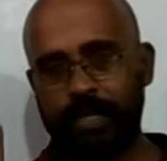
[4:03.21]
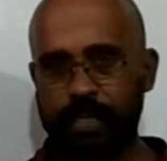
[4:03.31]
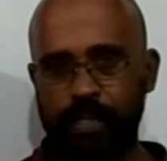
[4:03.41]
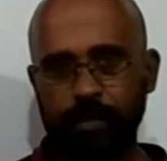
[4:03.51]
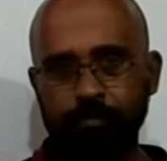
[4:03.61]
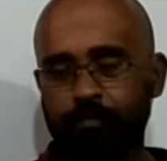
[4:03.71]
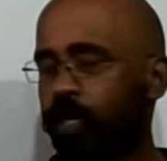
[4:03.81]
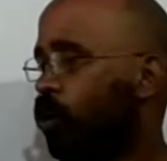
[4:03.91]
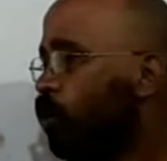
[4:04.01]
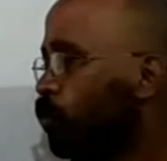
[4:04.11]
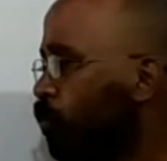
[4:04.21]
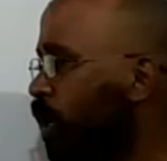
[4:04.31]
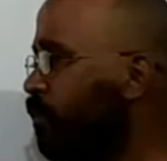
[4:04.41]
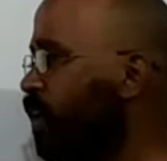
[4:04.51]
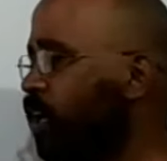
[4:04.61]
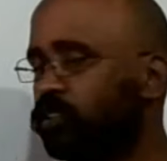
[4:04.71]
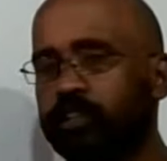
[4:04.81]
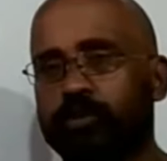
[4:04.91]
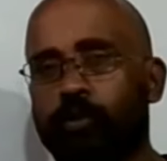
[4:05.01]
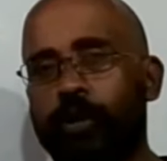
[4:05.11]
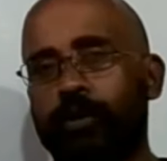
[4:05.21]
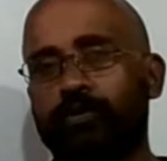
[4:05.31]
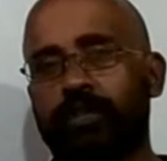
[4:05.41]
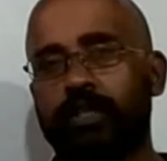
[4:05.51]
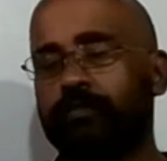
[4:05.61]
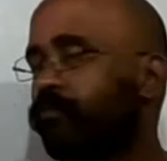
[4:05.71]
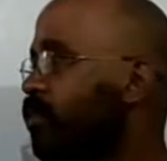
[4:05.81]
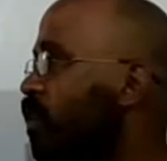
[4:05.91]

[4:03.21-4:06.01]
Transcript: Clear? Today we are just going to see